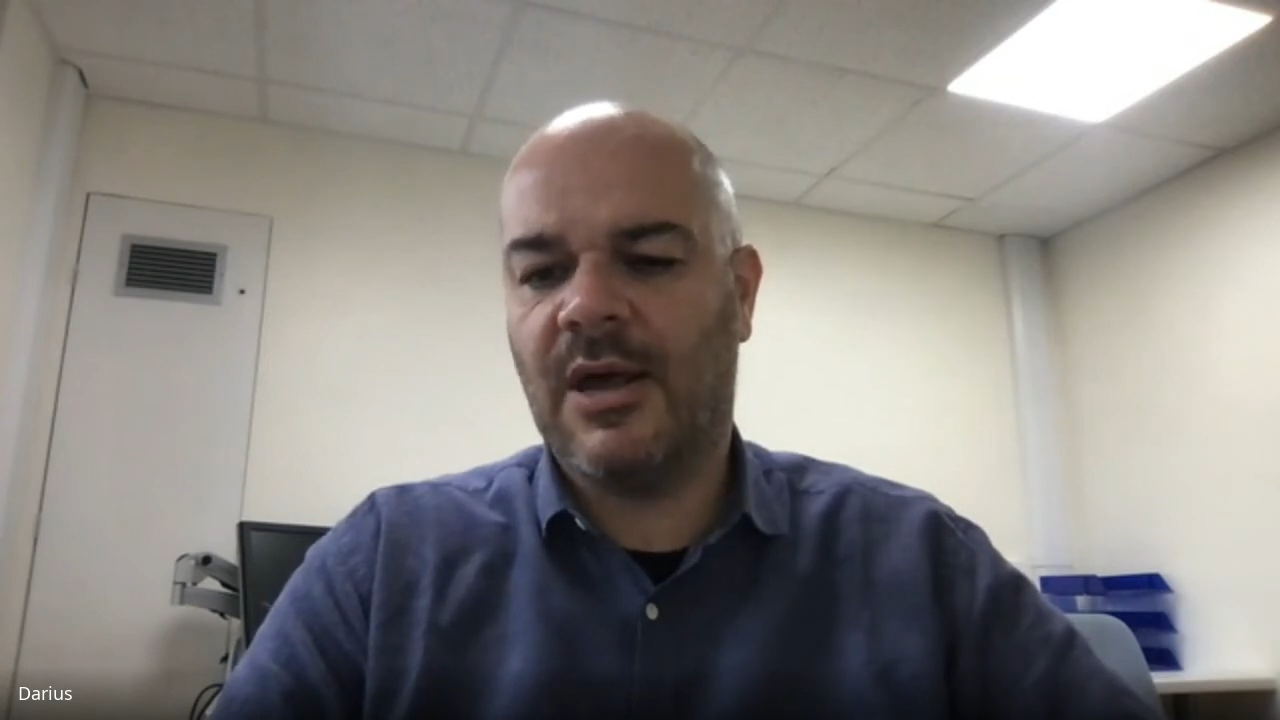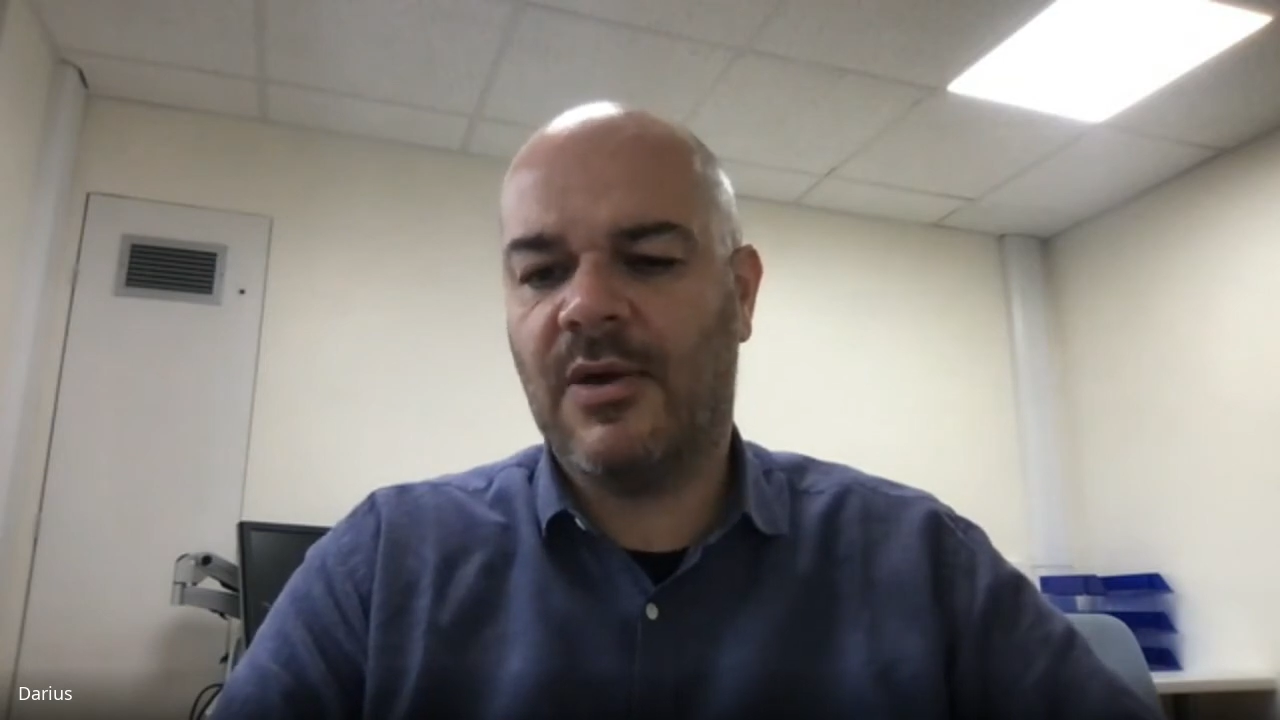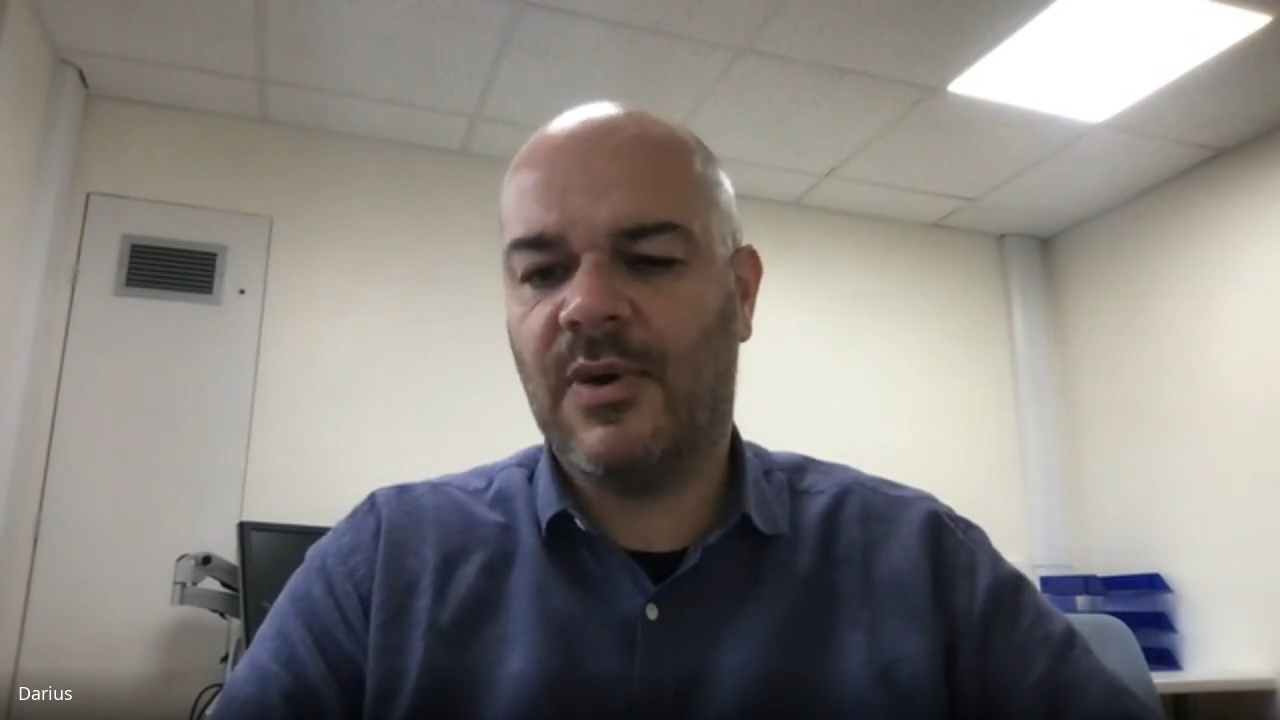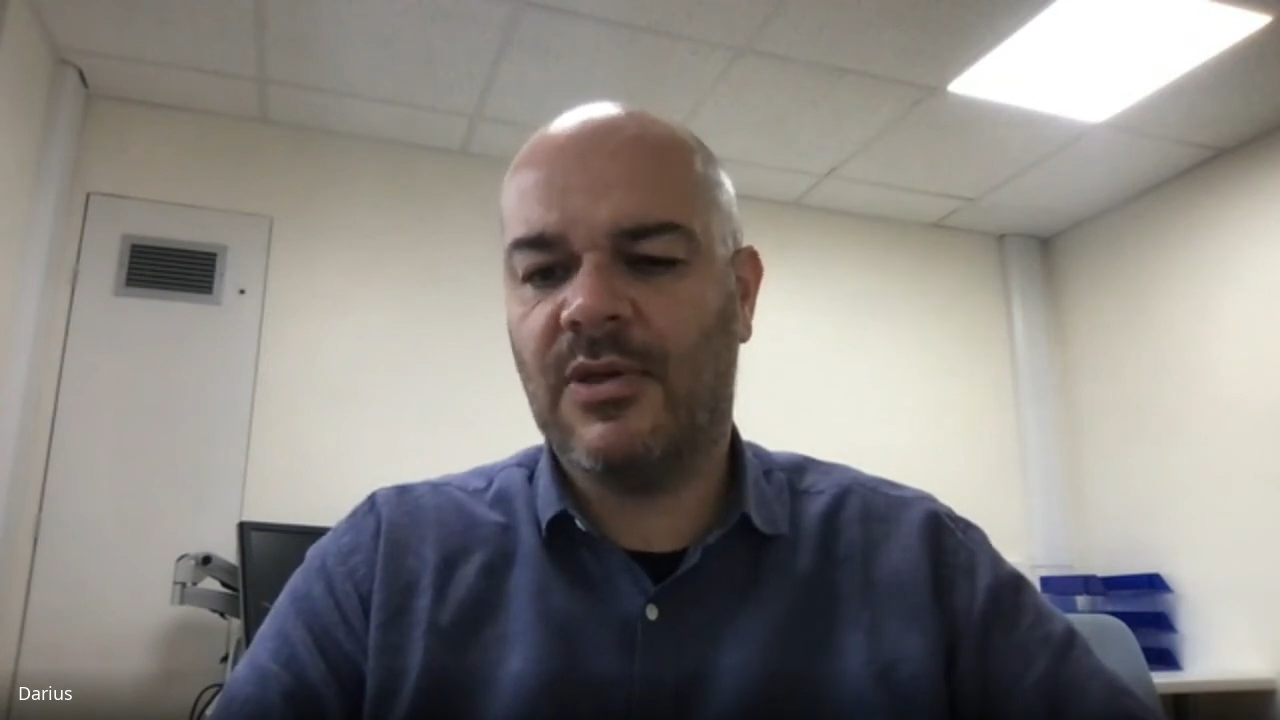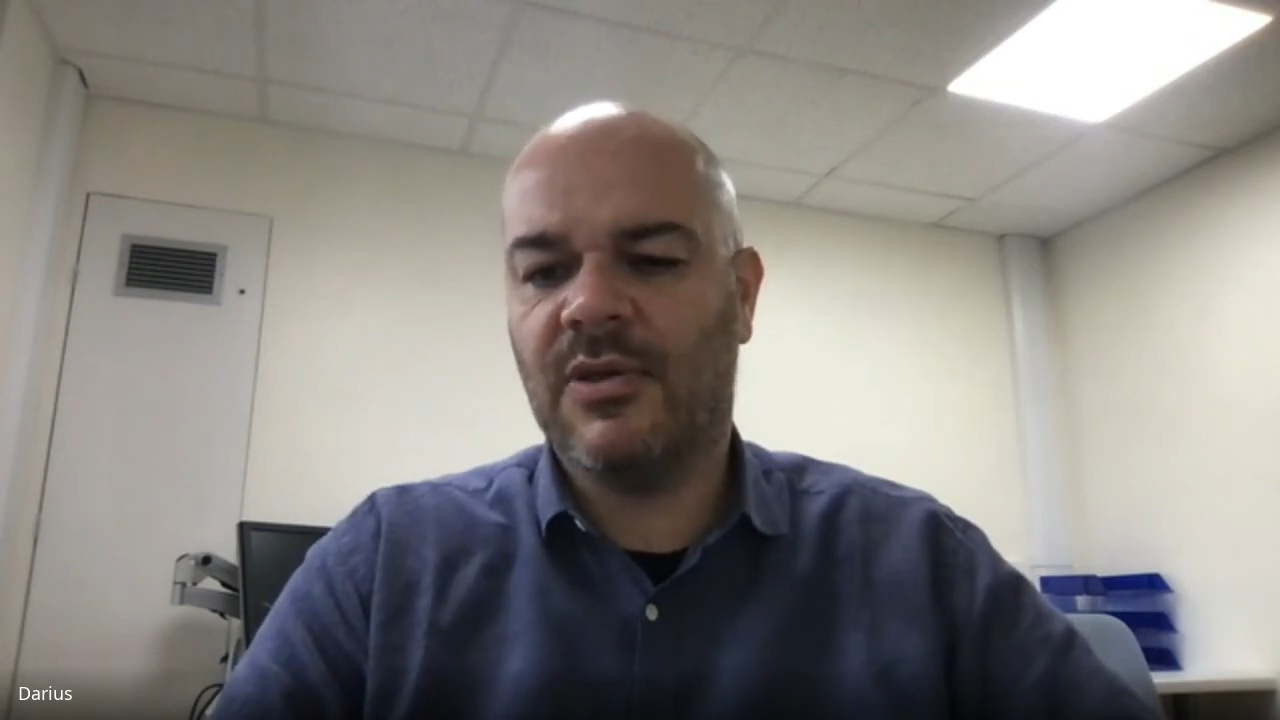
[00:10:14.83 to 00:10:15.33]

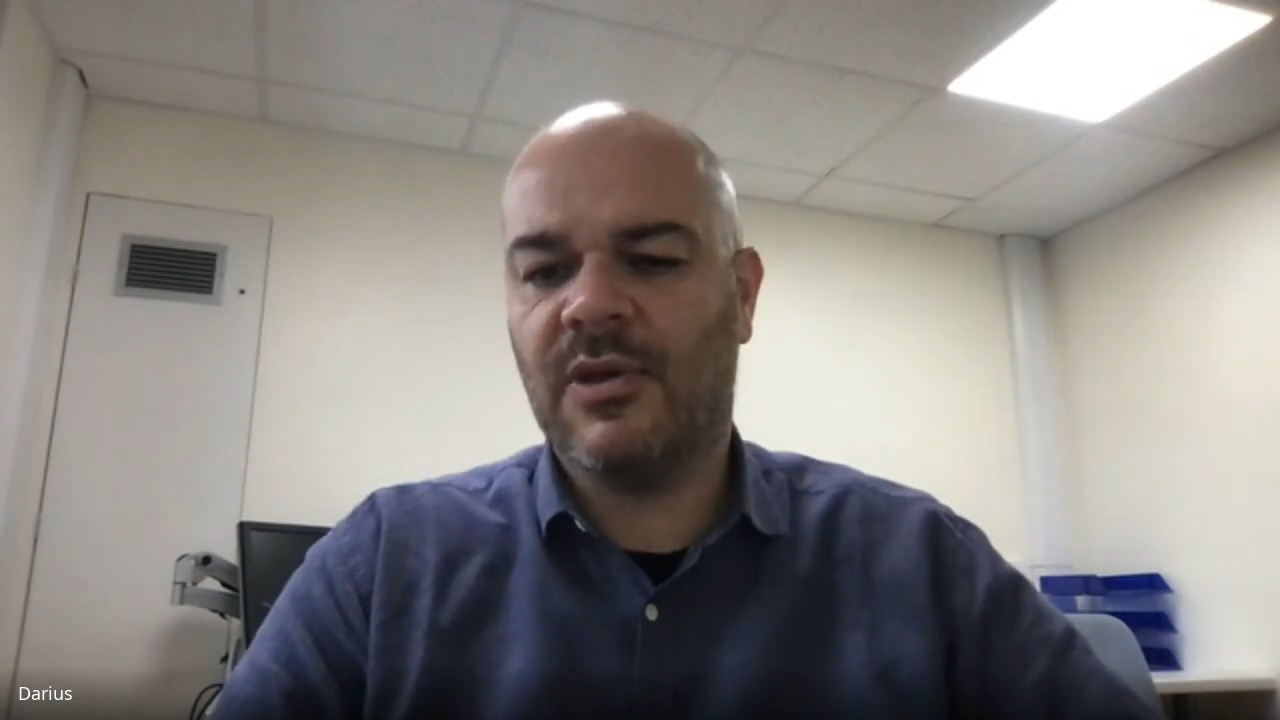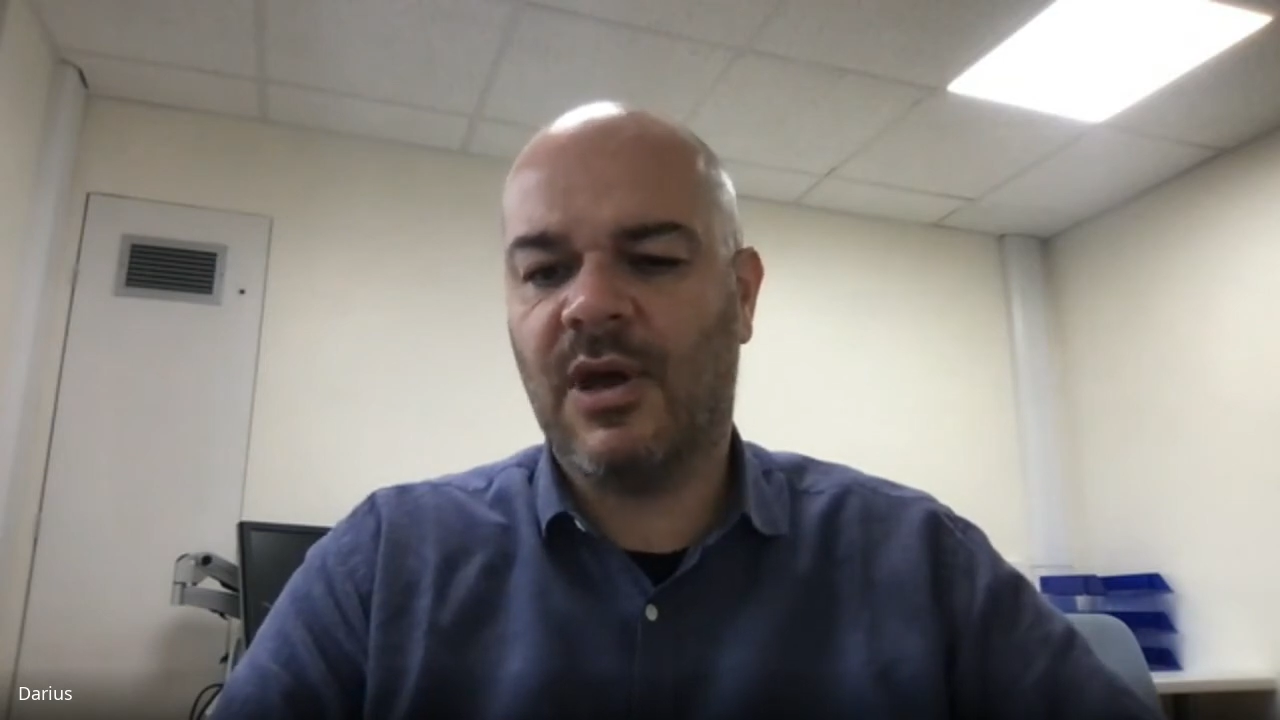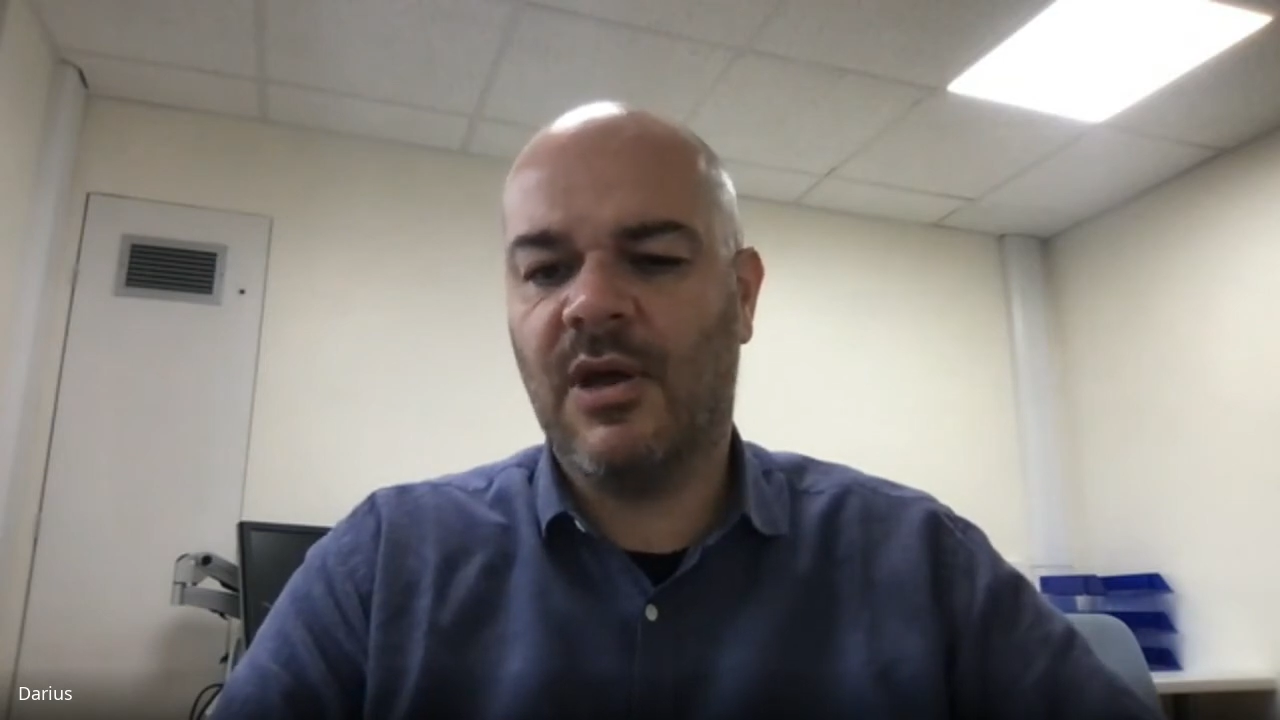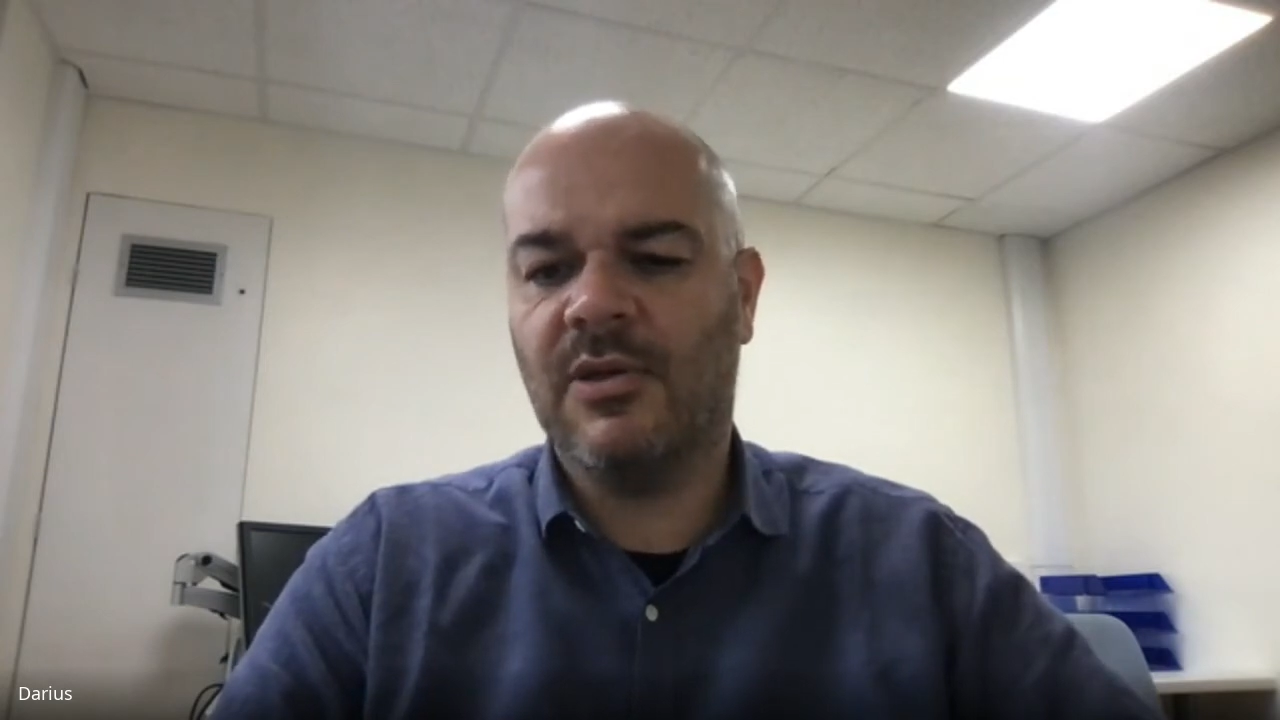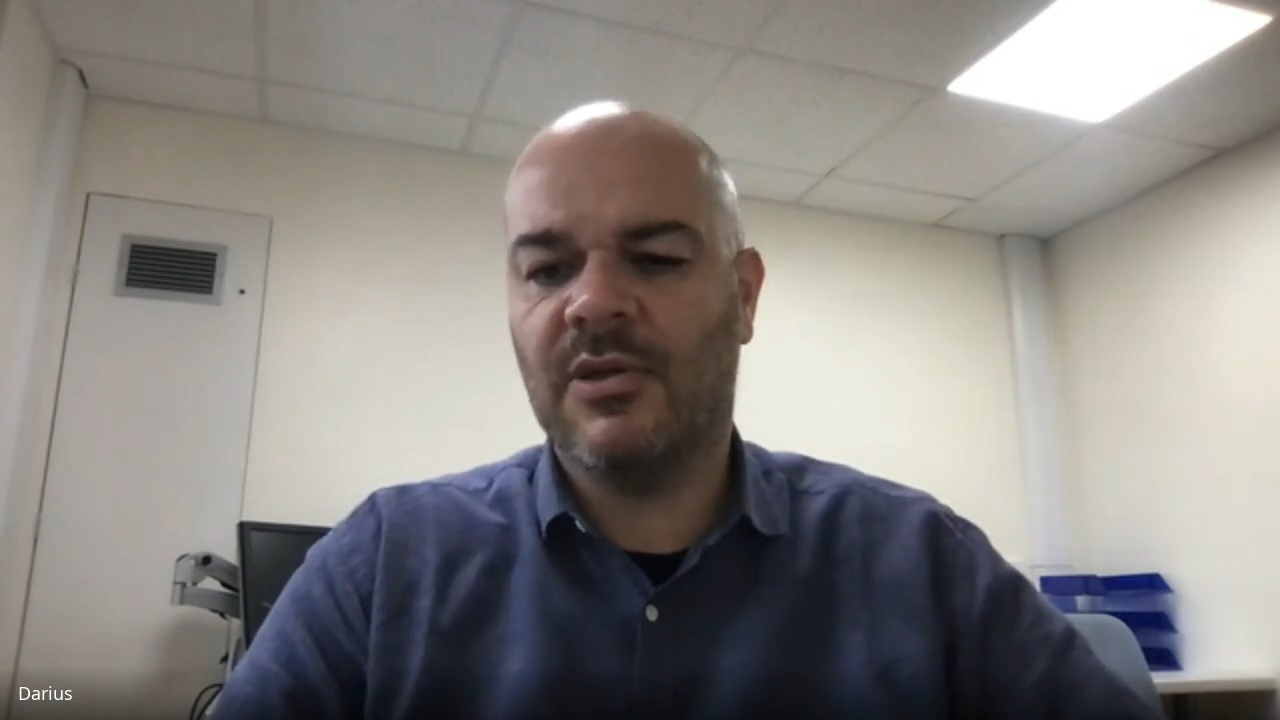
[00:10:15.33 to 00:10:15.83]
question to
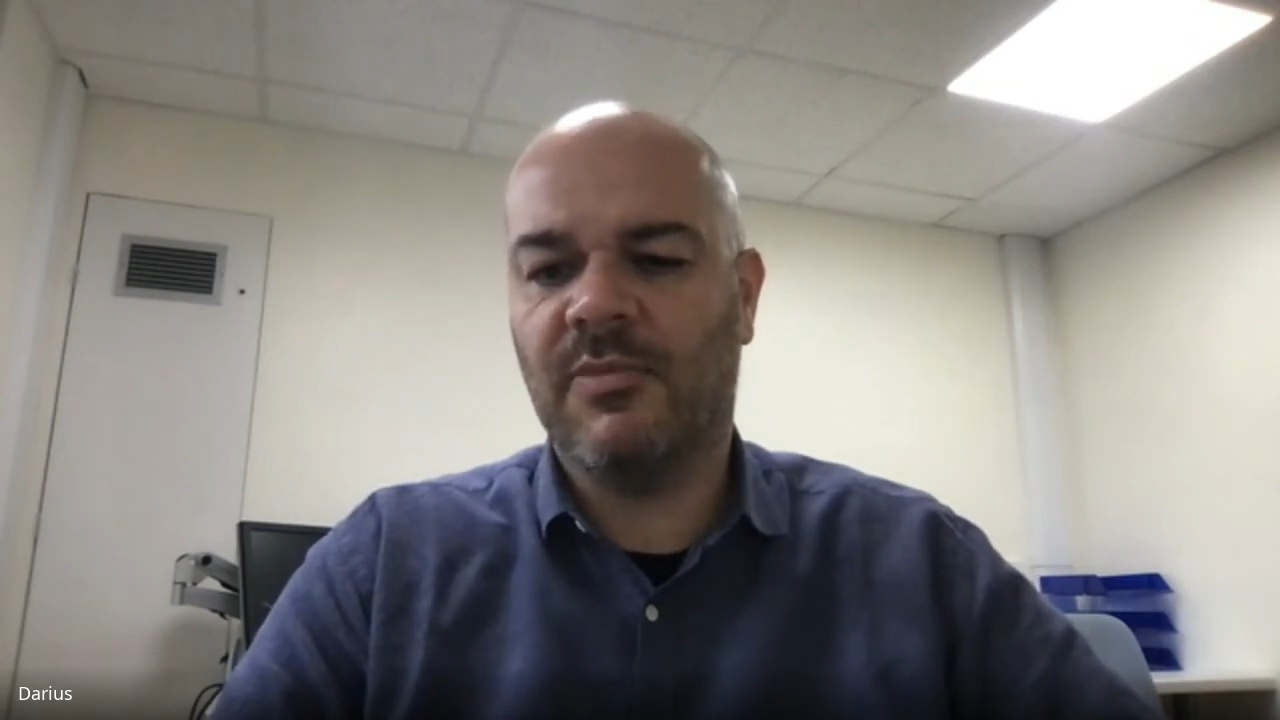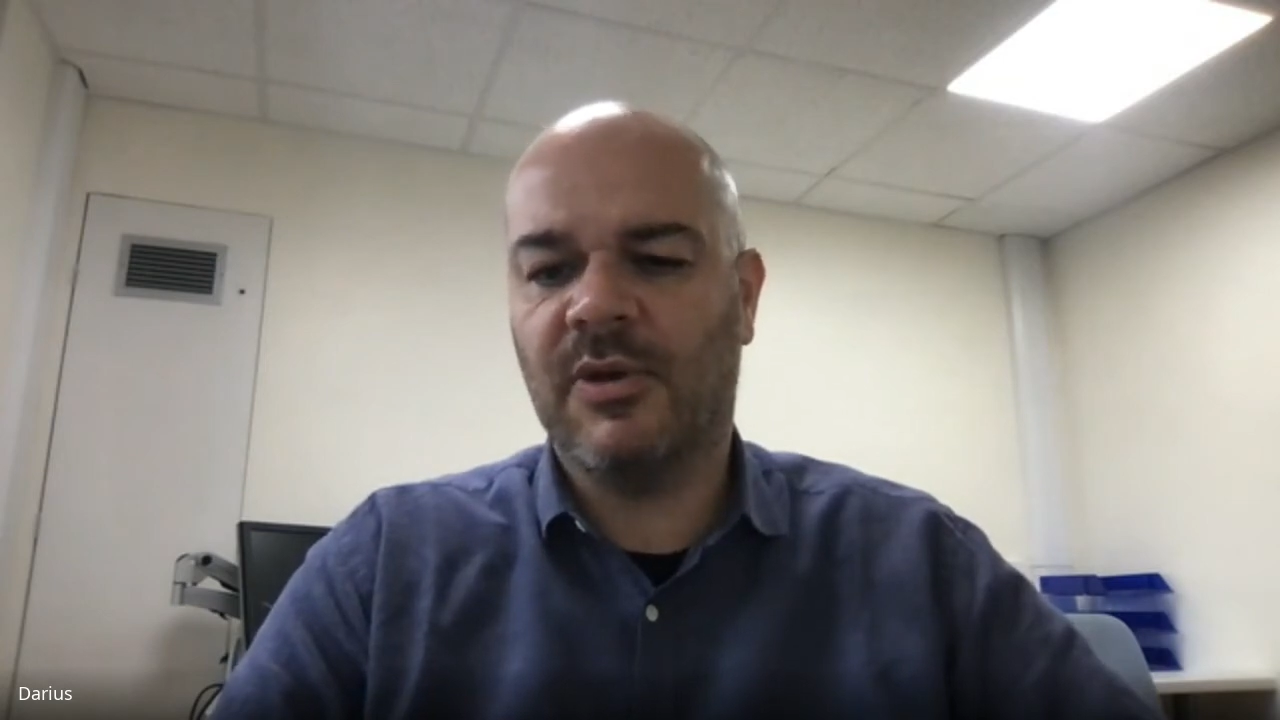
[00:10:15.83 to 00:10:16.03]
answer,